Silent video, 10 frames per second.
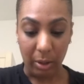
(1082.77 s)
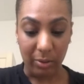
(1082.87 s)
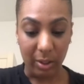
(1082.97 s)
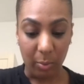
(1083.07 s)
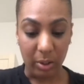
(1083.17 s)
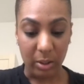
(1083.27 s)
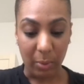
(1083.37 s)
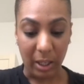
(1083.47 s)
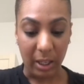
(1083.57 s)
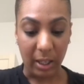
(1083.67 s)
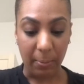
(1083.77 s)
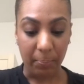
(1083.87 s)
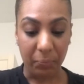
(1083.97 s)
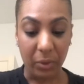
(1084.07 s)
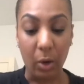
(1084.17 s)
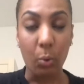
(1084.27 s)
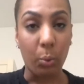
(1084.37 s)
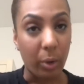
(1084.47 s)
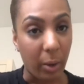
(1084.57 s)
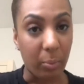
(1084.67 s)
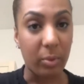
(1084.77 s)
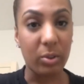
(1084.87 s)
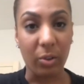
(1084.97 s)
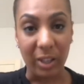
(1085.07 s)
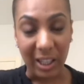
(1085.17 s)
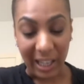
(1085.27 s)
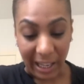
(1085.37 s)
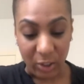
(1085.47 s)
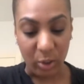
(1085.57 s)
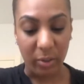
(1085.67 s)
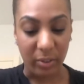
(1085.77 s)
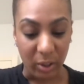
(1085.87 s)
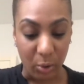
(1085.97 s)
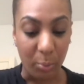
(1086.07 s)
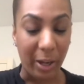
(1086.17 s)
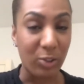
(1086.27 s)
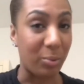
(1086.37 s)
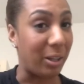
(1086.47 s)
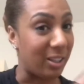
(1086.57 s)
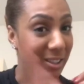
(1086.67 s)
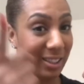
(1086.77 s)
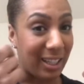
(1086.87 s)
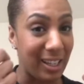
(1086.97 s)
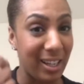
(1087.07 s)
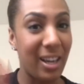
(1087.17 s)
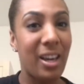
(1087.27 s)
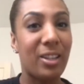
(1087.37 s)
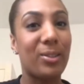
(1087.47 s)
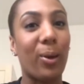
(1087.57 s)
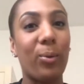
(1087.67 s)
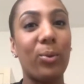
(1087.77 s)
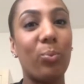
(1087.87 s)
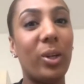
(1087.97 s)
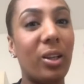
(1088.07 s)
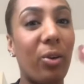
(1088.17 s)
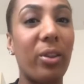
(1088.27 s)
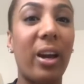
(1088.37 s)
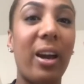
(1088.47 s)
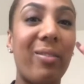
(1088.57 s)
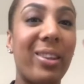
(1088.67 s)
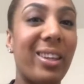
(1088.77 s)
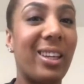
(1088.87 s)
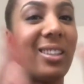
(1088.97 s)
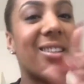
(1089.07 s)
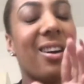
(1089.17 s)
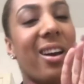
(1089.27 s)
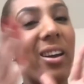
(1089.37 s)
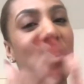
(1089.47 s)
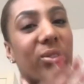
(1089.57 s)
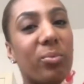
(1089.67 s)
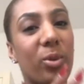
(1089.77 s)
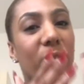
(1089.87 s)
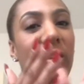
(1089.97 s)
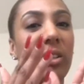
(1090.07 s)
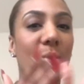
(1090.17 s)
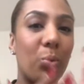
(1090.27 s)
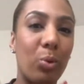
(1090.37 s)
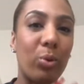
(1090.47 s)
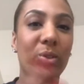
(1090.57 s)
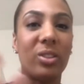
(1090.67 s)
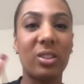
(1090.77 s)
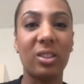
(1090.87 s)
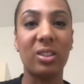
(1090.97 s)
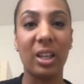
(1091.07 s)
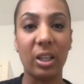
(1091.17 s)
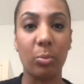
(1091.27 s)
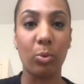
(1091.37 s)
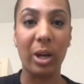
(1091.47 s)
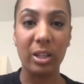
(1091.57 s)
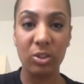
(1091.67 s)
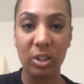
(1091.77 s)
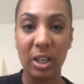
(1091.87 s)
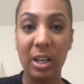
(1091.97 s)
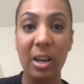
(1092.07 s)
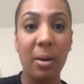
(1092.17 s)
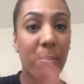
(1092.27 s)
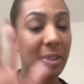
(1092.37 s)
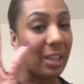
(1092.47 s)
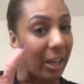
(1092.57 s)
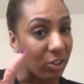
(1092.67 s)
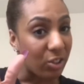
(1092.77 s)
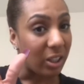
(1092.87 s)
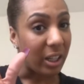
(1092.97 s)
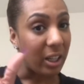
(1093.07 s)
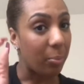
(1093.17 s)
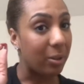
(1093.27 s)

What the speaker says: someone's making electric vehicle battery makers, so we know that everything is kind of moving towards sustainable energy, potentially,